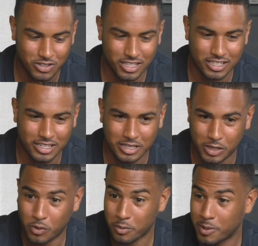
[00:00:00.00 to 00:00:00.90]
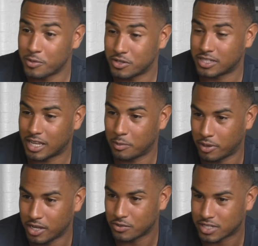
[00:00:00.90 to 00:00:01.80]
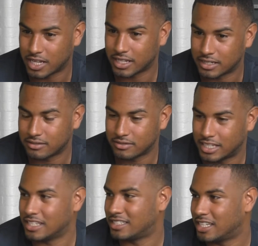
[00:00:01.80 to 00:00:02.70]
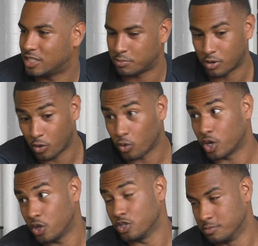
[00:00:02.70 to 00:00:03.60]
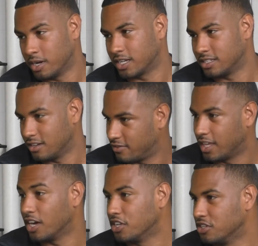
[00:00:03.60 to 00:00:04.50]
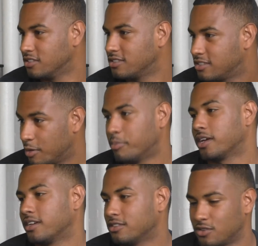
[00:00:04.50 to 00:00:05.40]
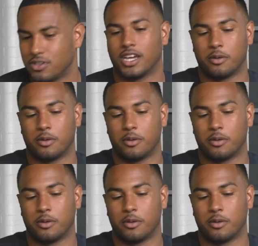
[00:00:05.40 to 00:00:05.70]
then the way people used to get paid was like 10 cents per one of those buckets of like onions to pick it. So you got to